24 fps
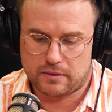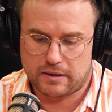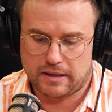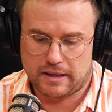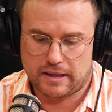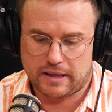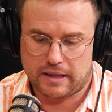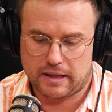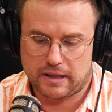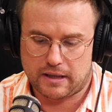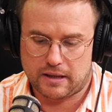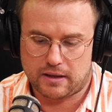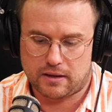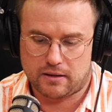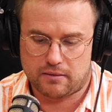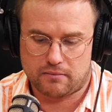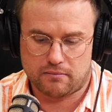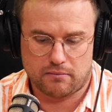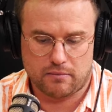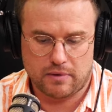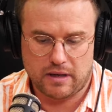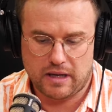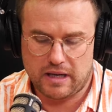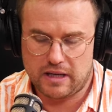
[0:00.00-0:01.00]
uh,
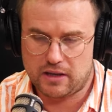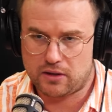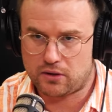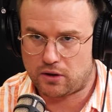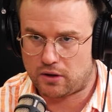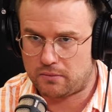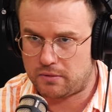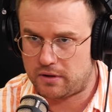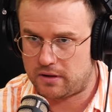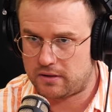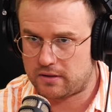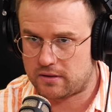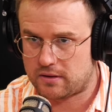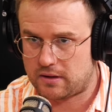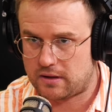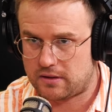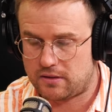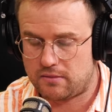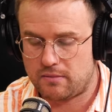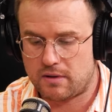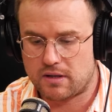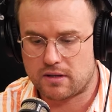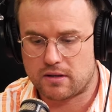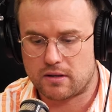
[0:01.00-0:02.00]
e-commerce, as
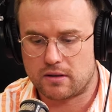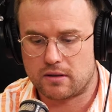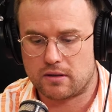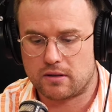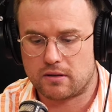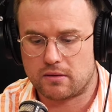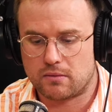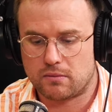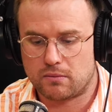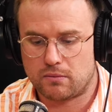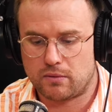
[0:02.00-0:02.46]
you mentioned.